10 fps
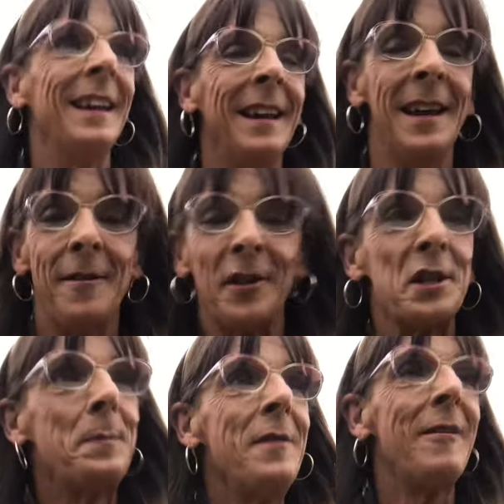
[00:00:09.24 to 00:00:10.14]
If I
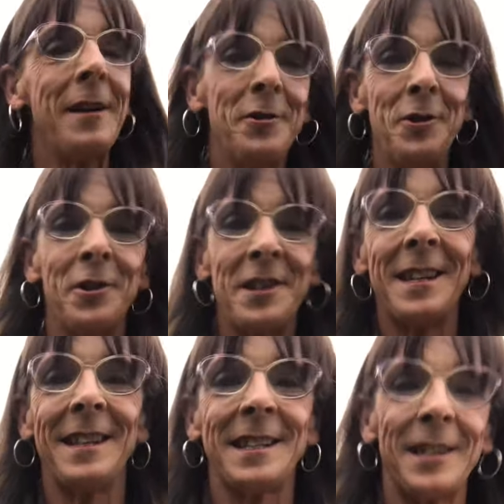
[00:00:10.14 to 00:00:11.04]
spin round, you should
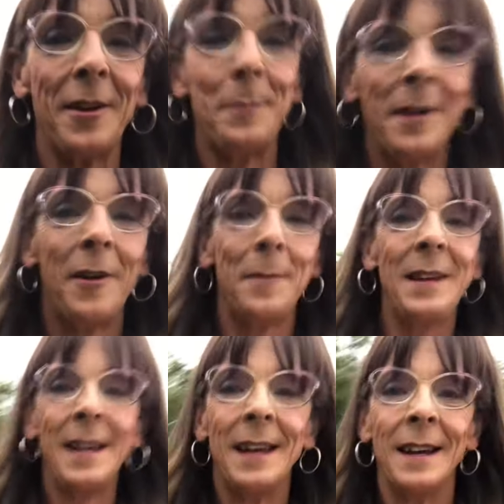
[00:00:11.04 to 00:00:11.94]
see the sign behind me.
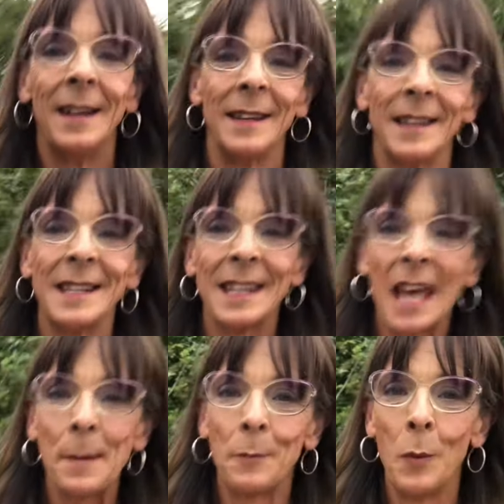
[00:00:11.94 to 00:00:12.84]
There's the
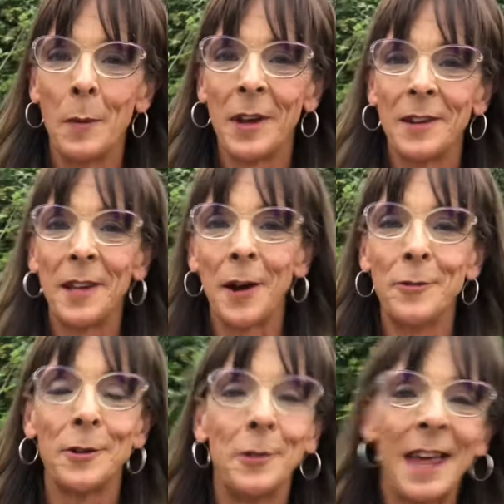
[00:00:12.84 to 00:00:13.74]
gap where we're going to go
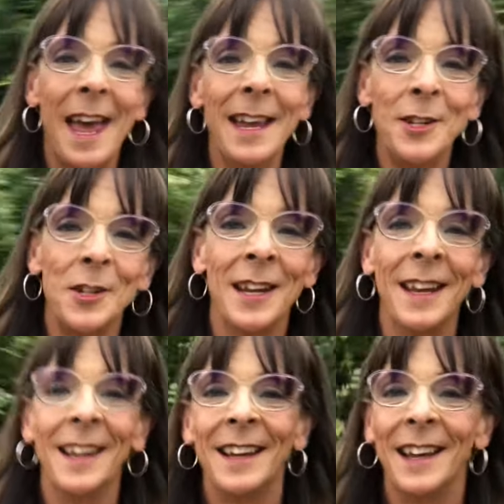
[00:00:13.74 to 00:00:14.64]
through the hedge.
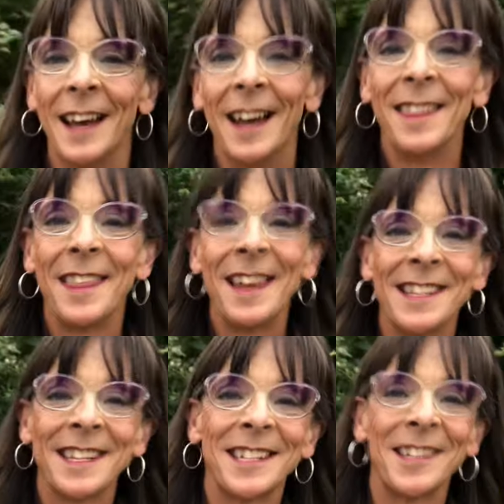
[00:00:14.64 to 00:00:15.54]
And there's
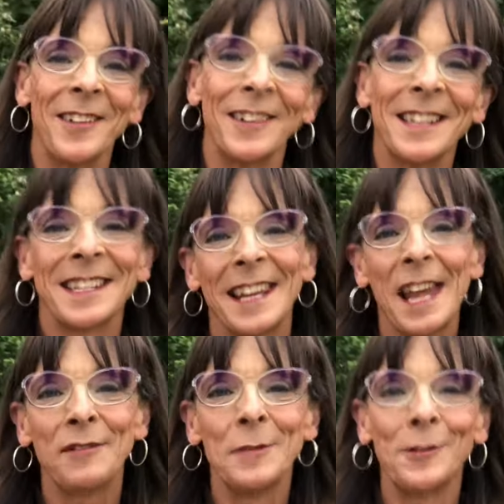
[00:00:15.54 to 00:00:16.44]
the sign. It's the
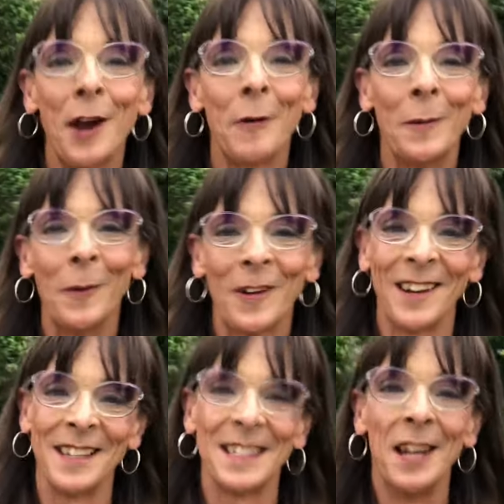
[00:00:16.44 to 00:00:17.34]
Lavenham Railway Walk,
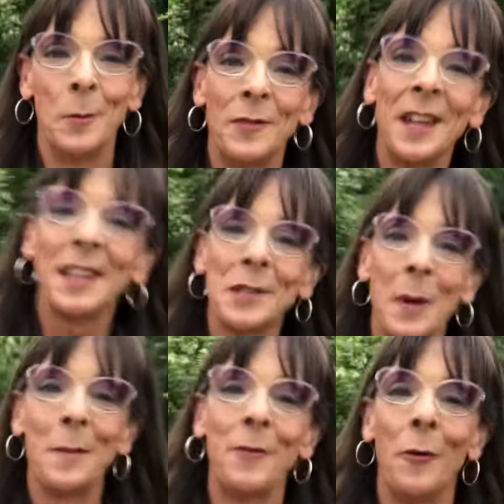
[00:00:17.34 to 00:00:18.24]
guys. We've done this
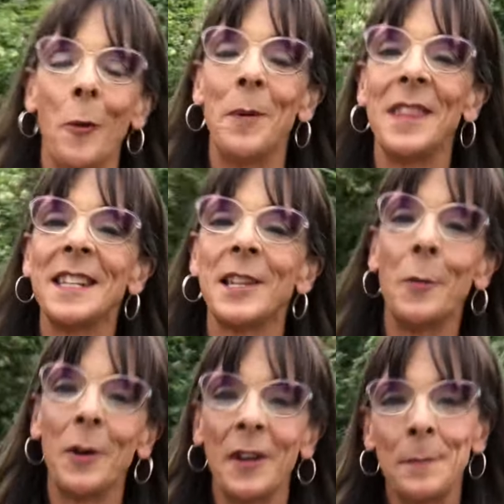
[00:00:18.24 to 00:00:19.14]
one before, but this
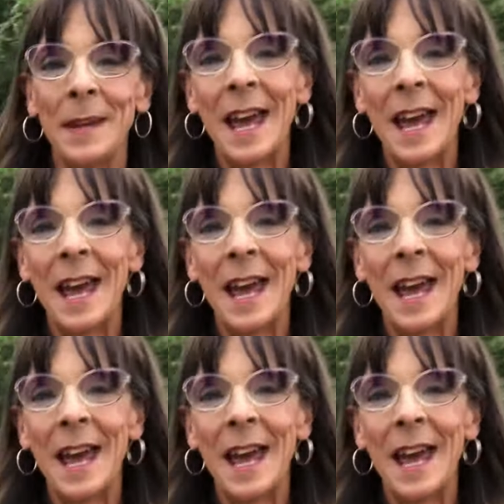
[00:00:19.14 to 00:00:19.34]
time we're going to be